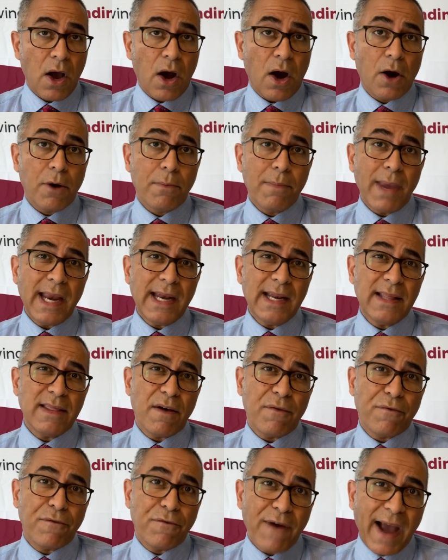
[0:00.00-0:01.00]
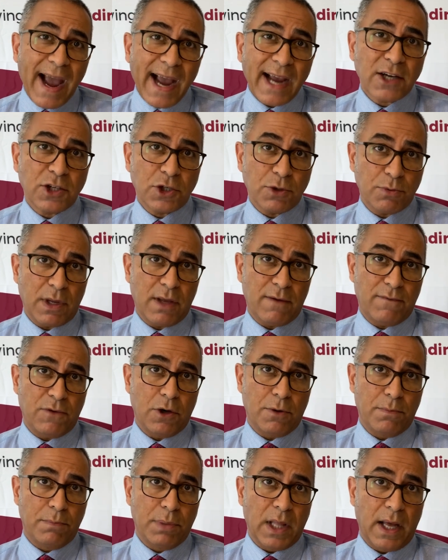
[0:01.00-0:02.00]
are made in the factory of
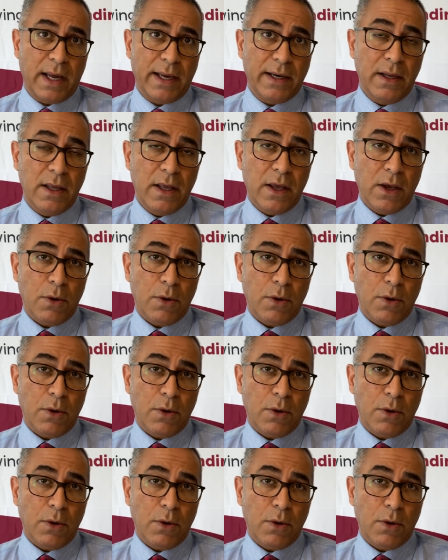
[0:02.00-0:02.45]
your blood,